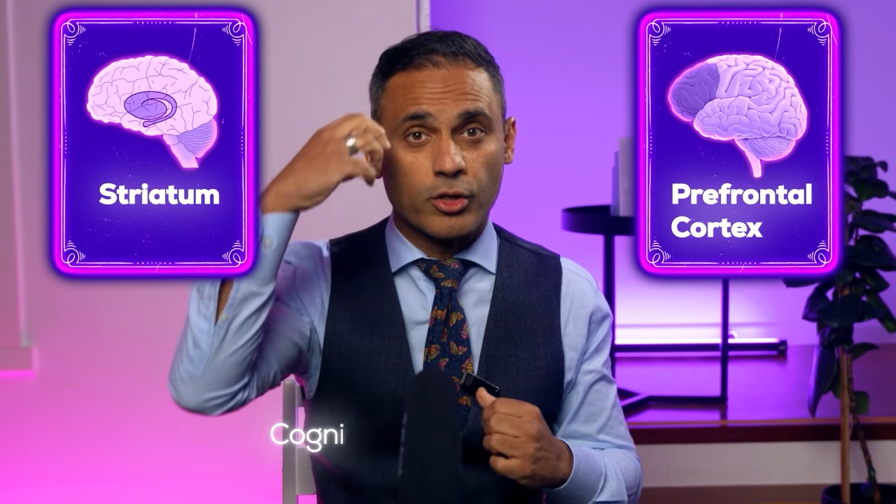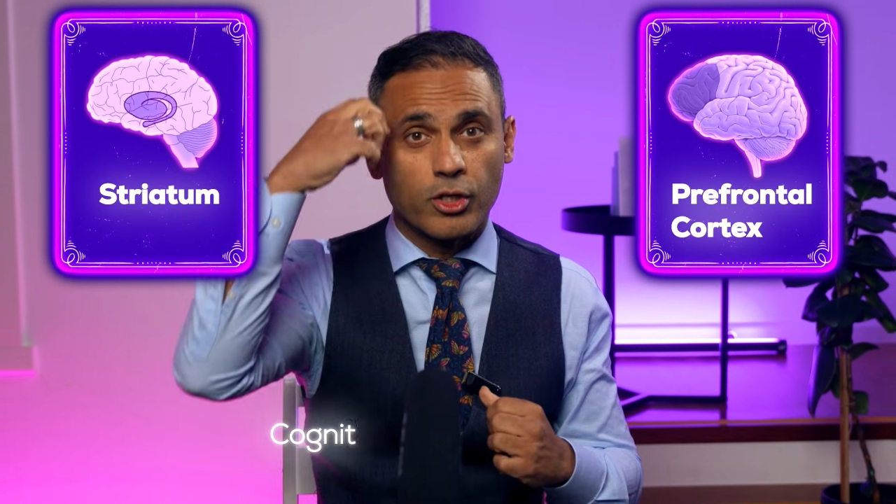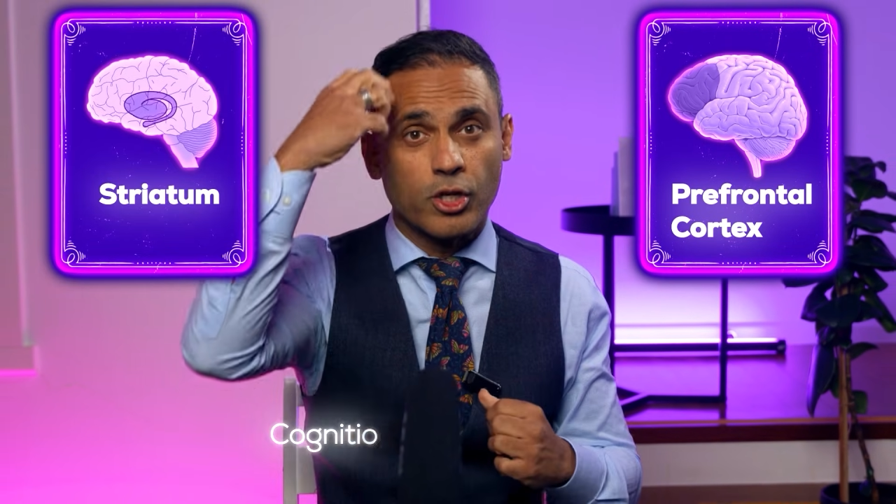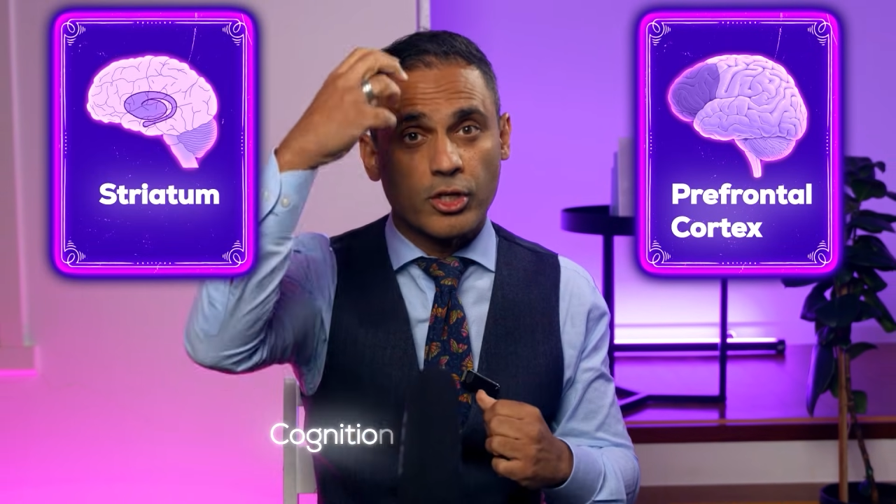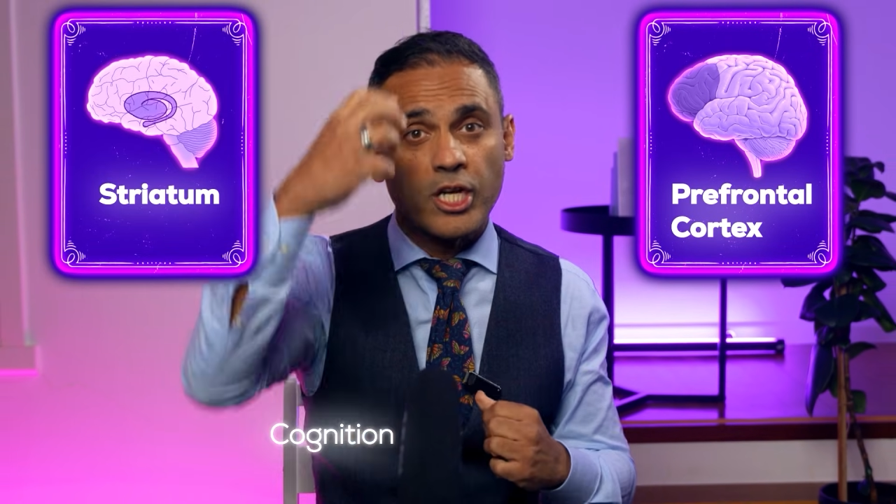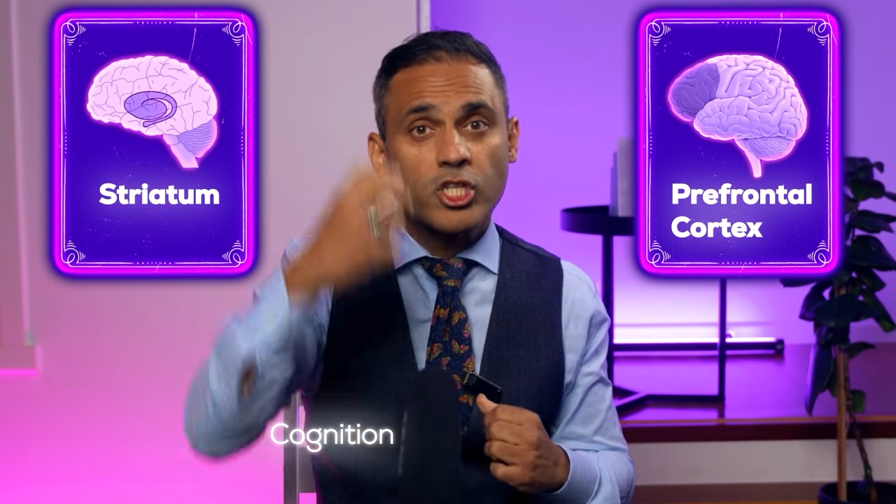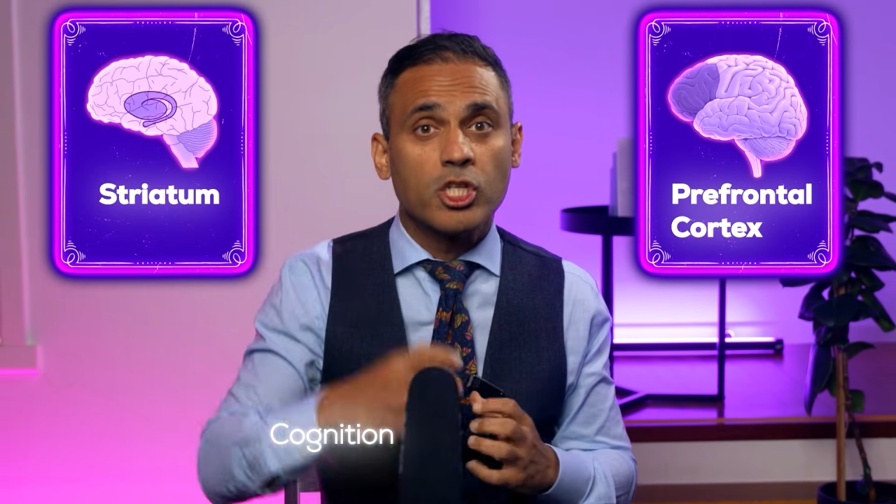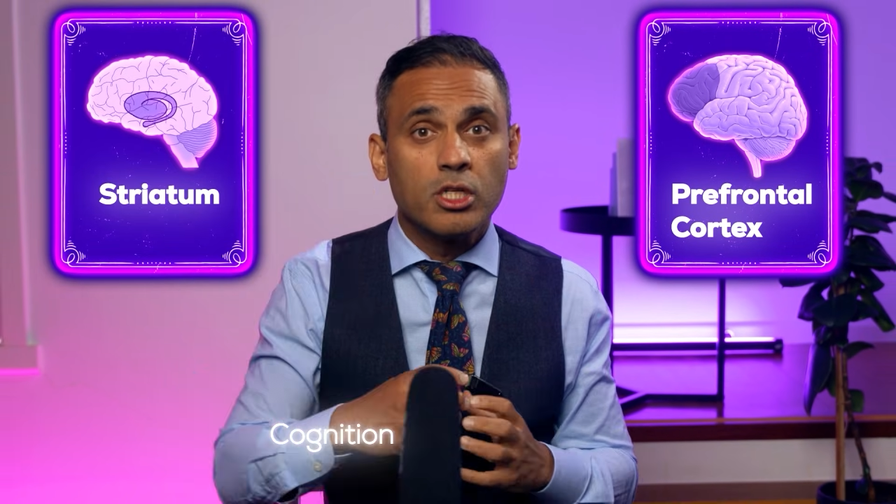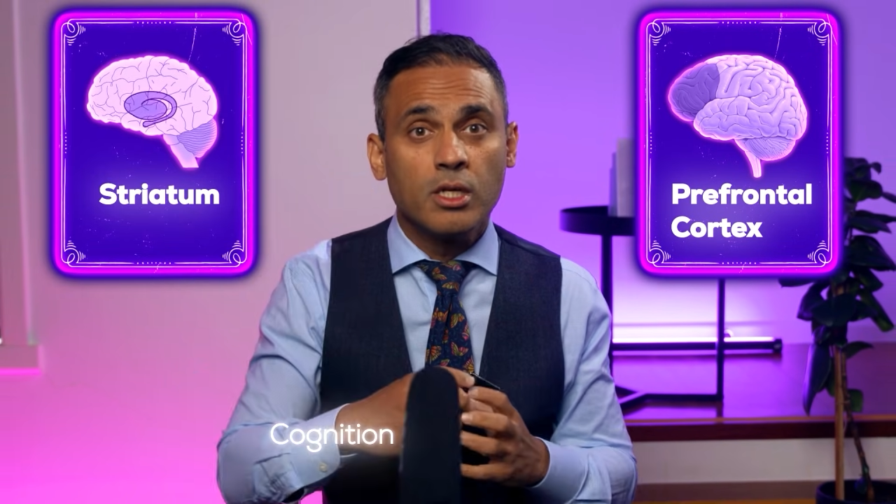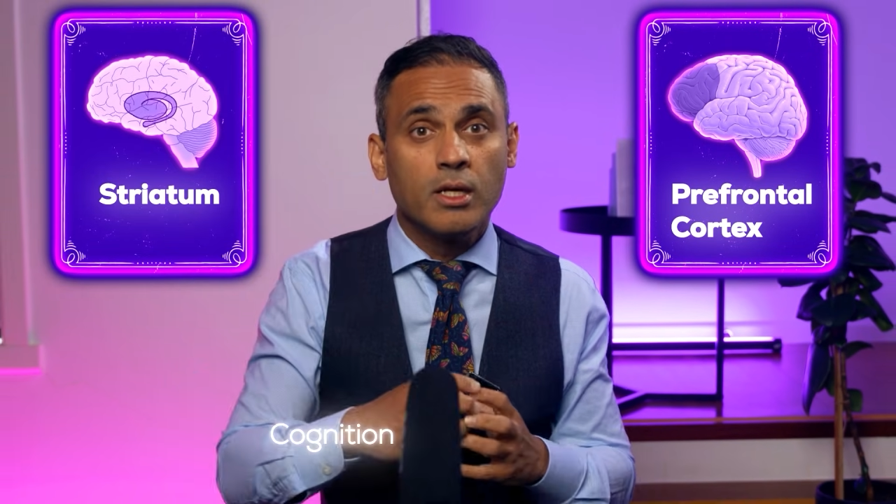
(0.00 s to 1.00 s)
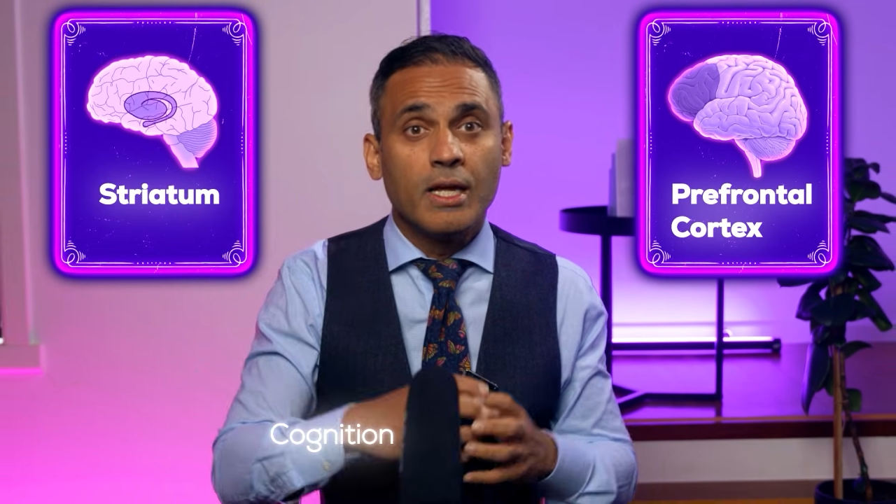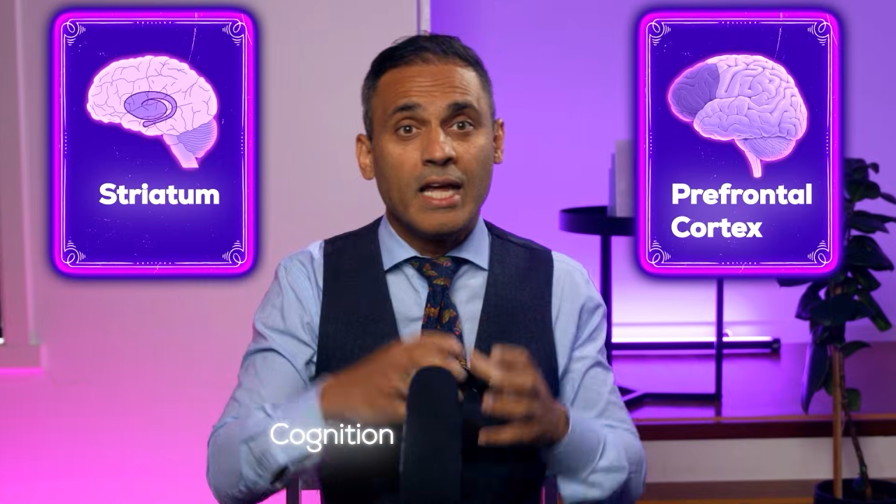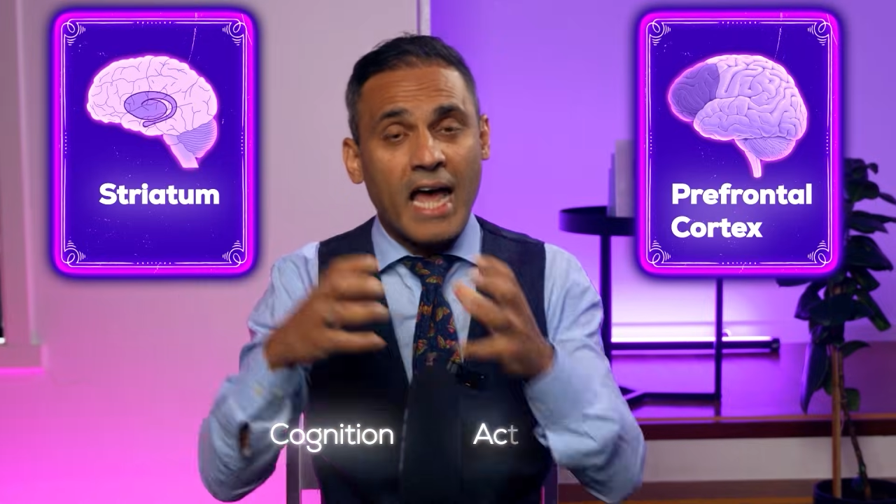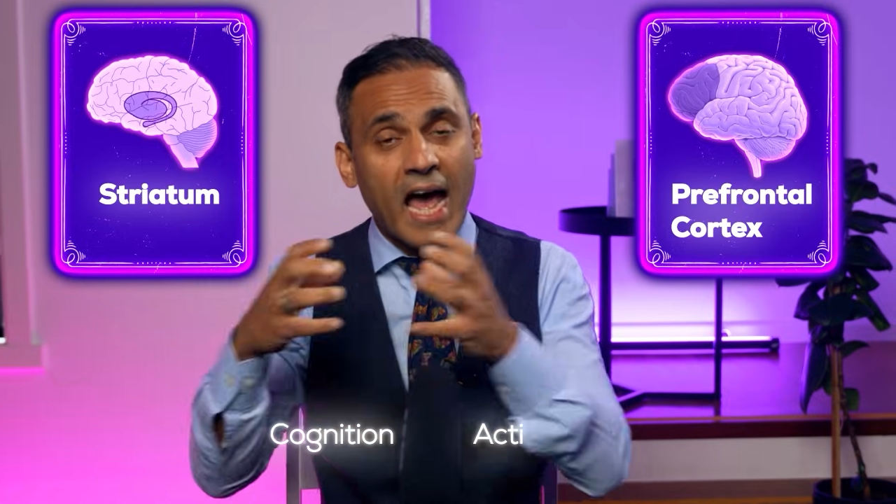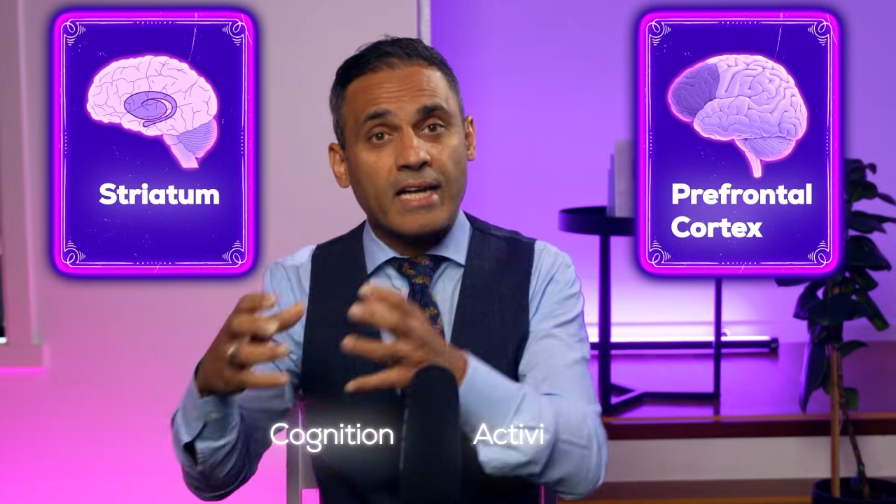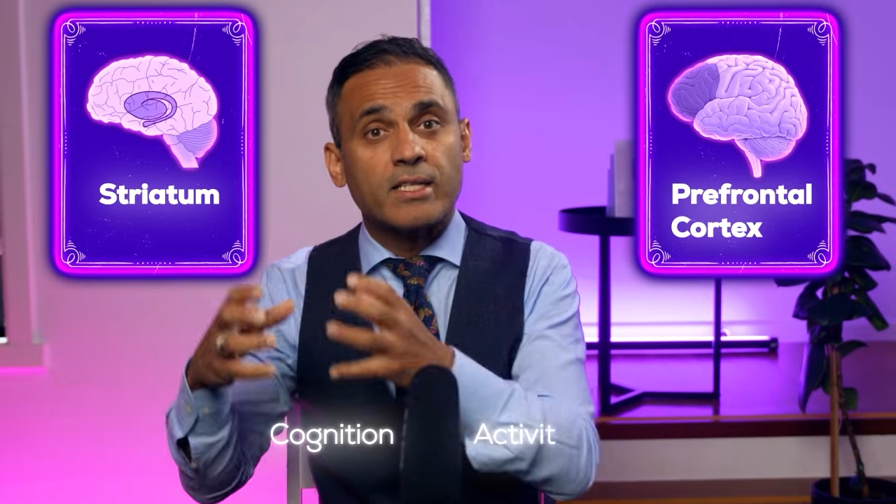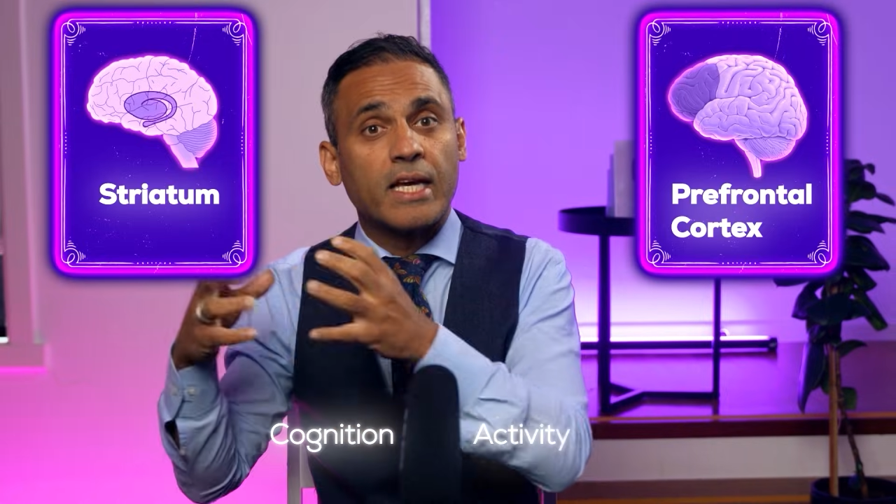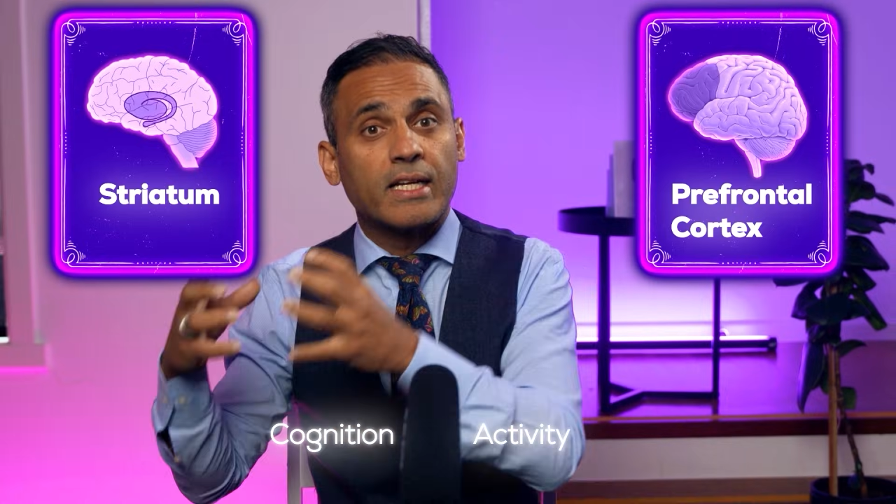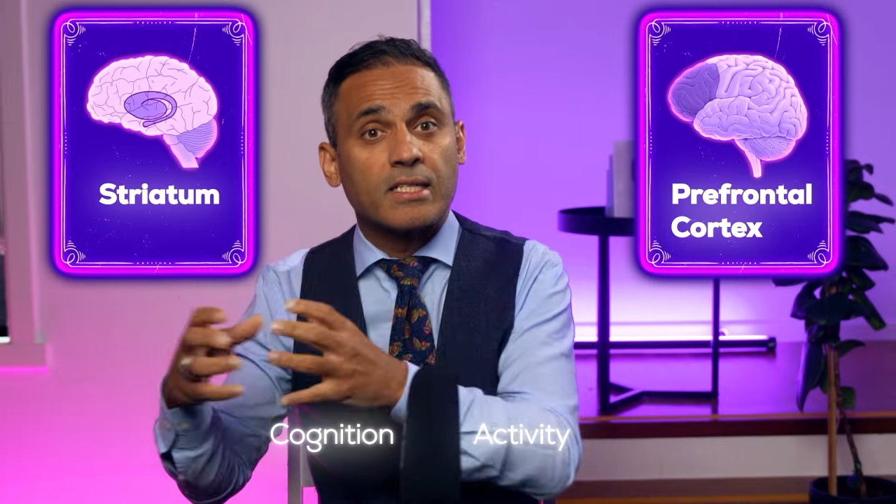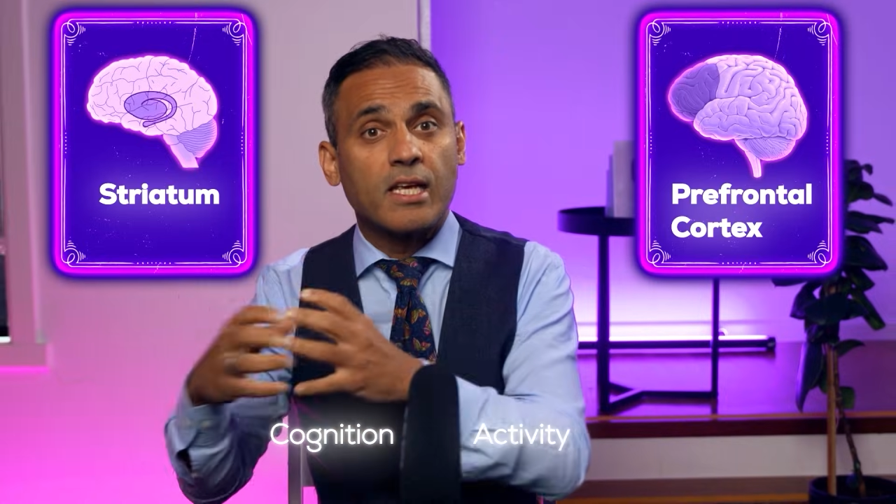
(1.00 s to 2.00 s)
cognition and
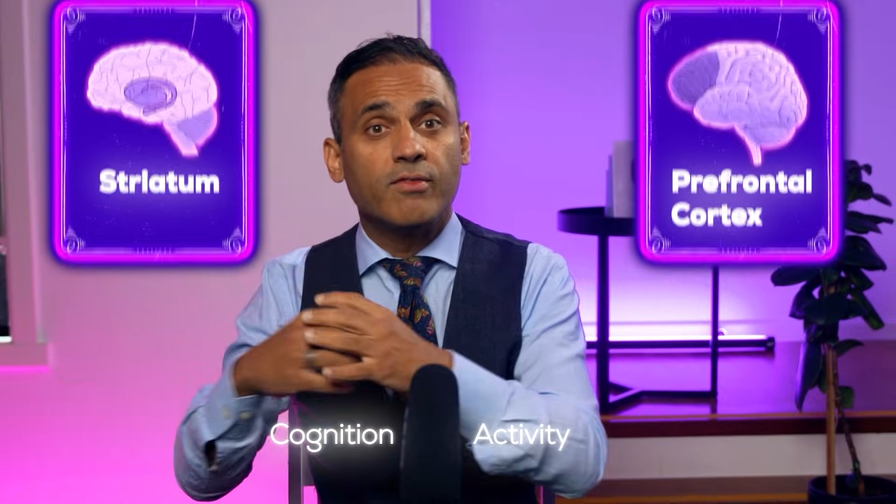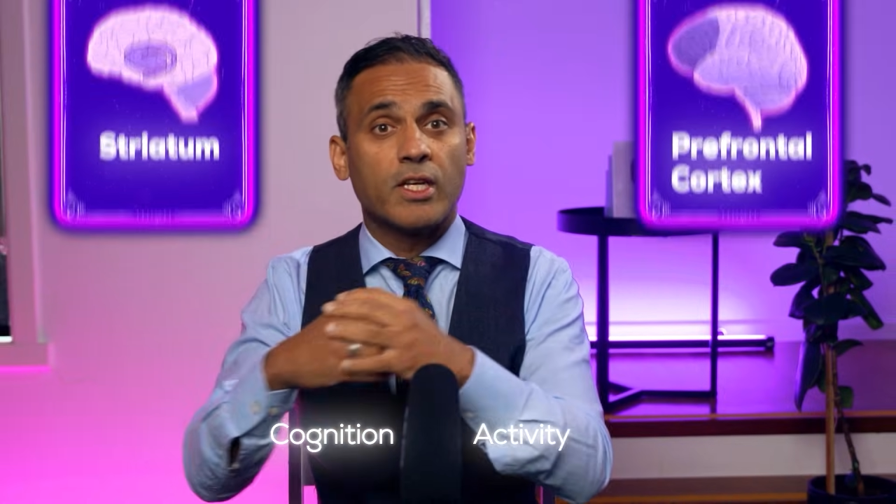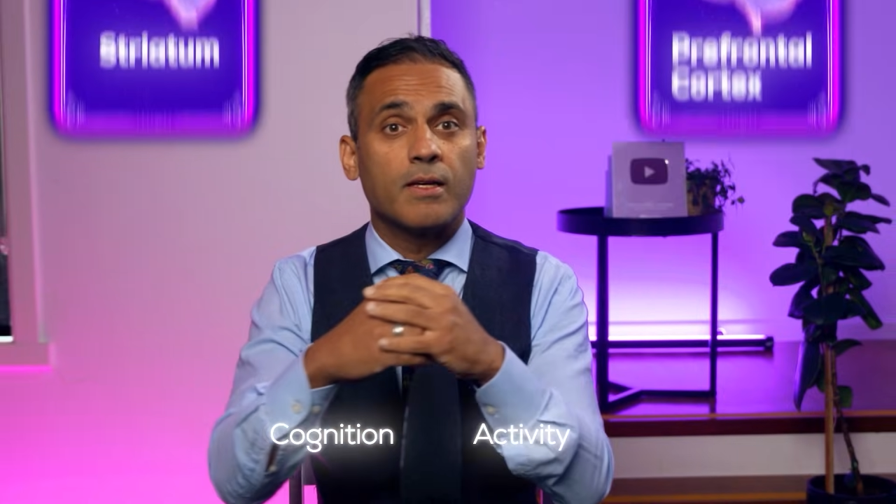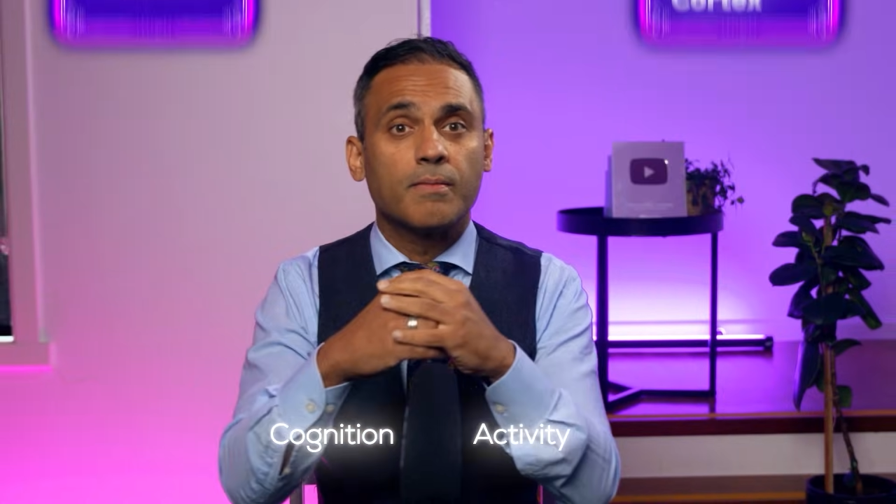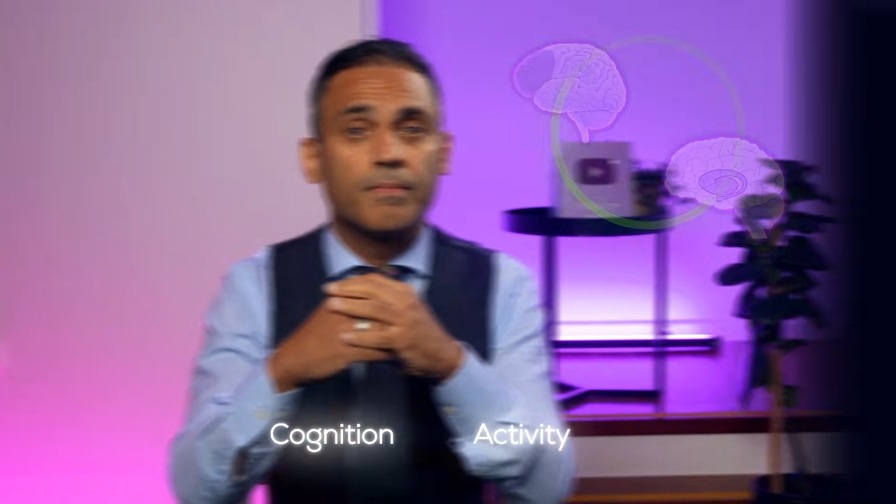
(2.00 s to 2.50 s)
activity.